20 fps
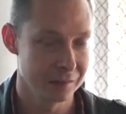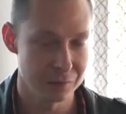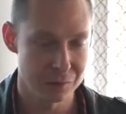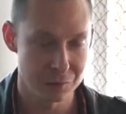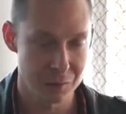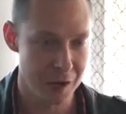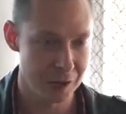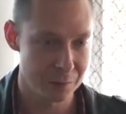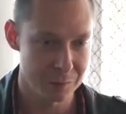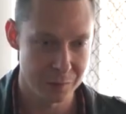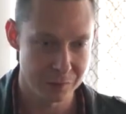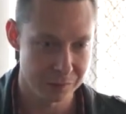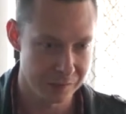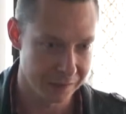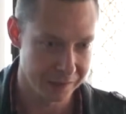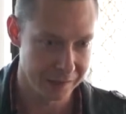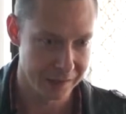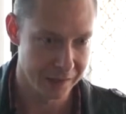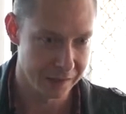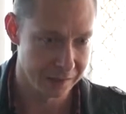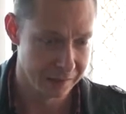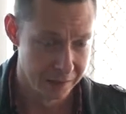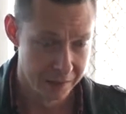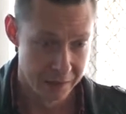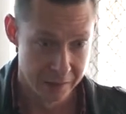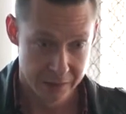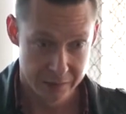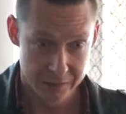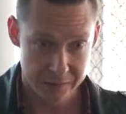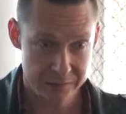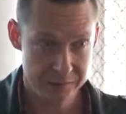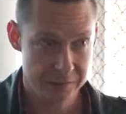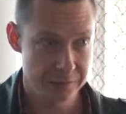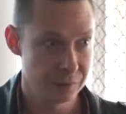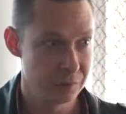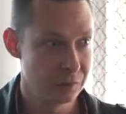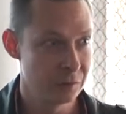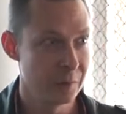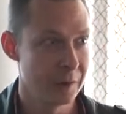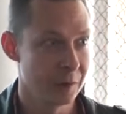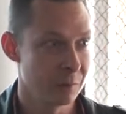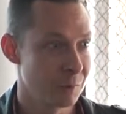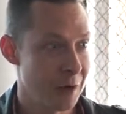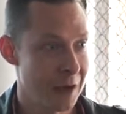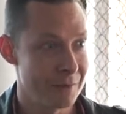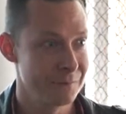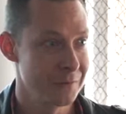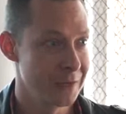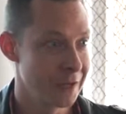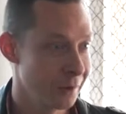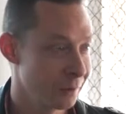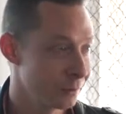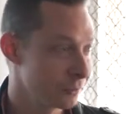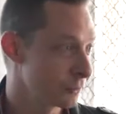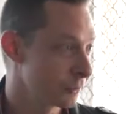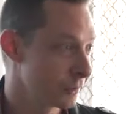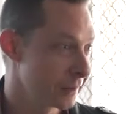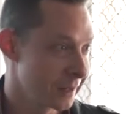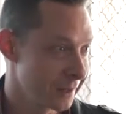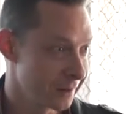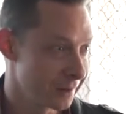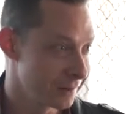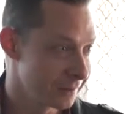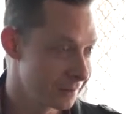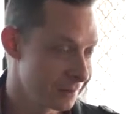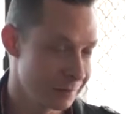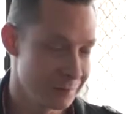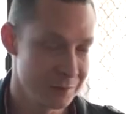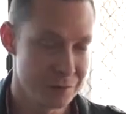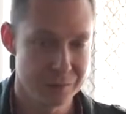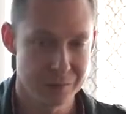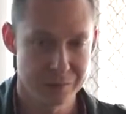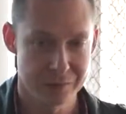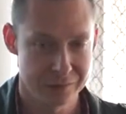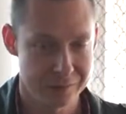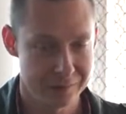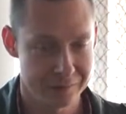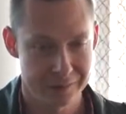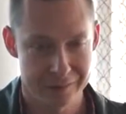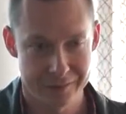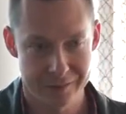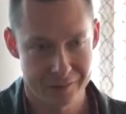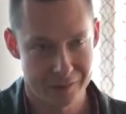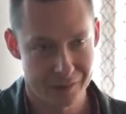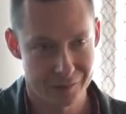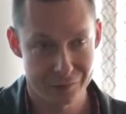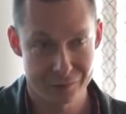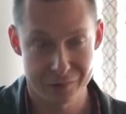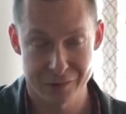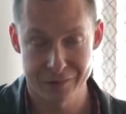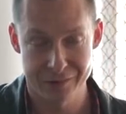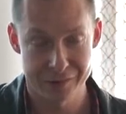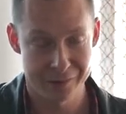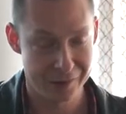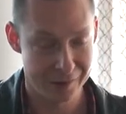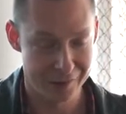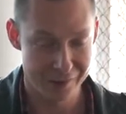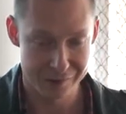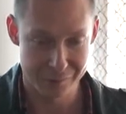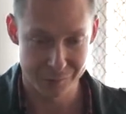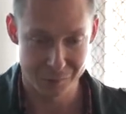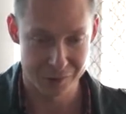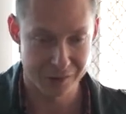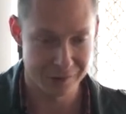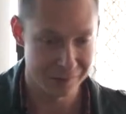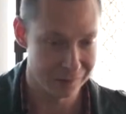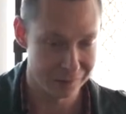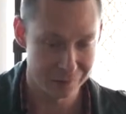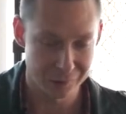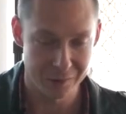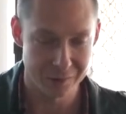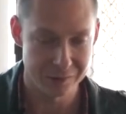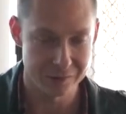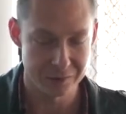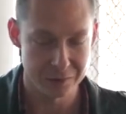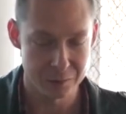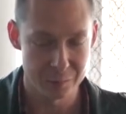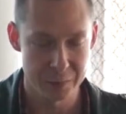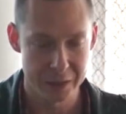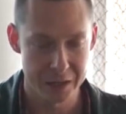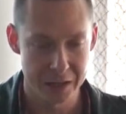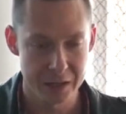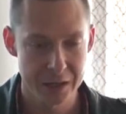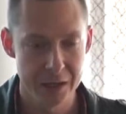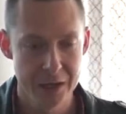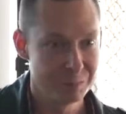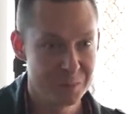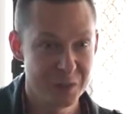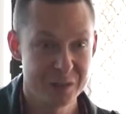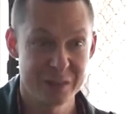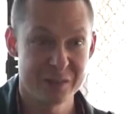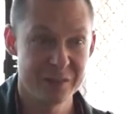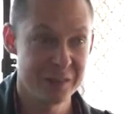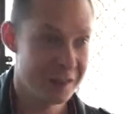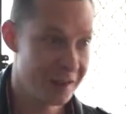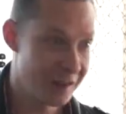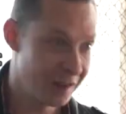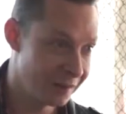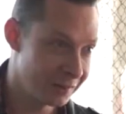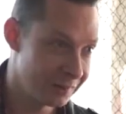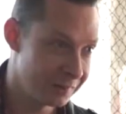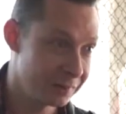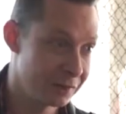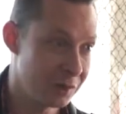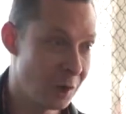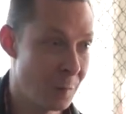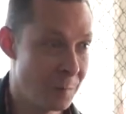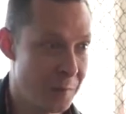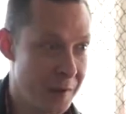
to rock music and then doing rap videos for years, which was, I'll tell you some crazy stories in a little bit. Music videos don't